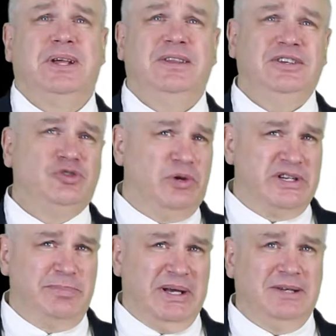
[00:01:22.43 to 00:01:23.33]
They sort of
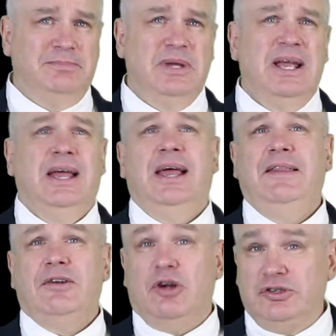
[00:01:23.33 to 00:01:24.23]
expect them.
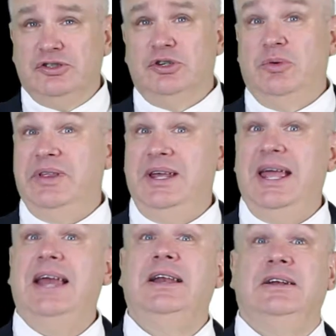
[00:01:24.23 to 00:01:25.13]
And they're also good with
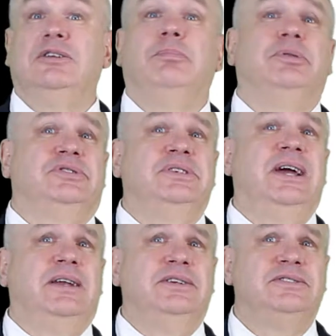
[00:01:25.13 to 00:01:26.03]
analytical
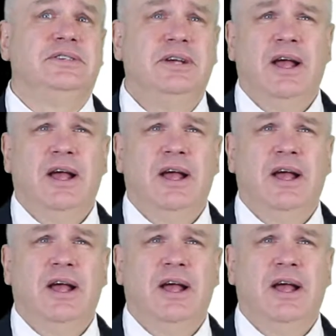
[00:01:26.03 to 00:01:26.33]
personalities.